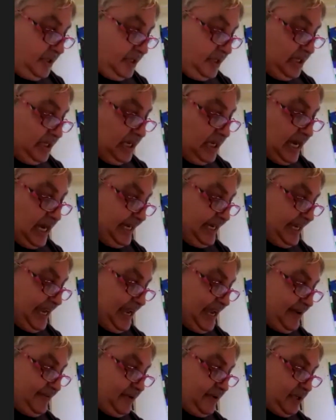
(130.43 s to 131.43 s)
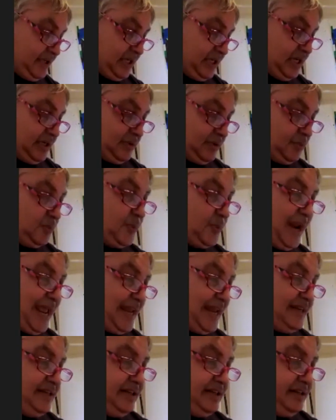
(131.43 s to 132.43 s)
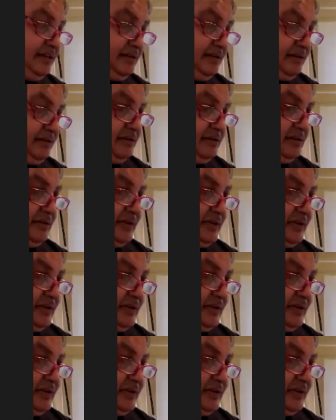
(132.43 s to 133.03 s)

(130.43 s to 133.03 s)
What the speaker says: I have a red that